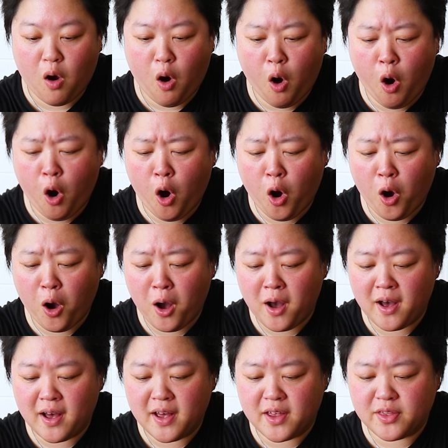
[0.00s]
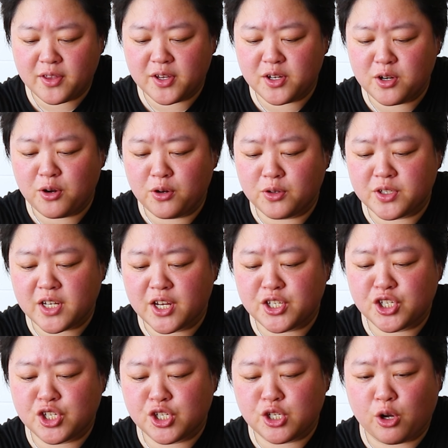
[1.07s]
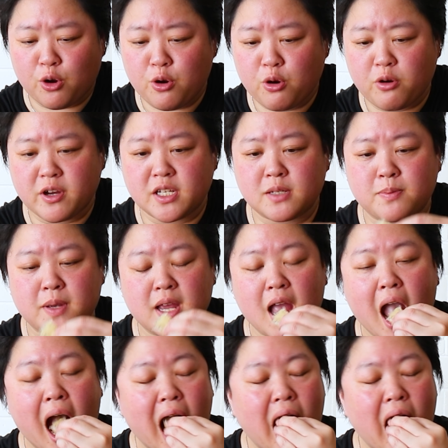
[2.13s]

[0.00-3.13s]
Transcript: Oh, the noodles are so crispy.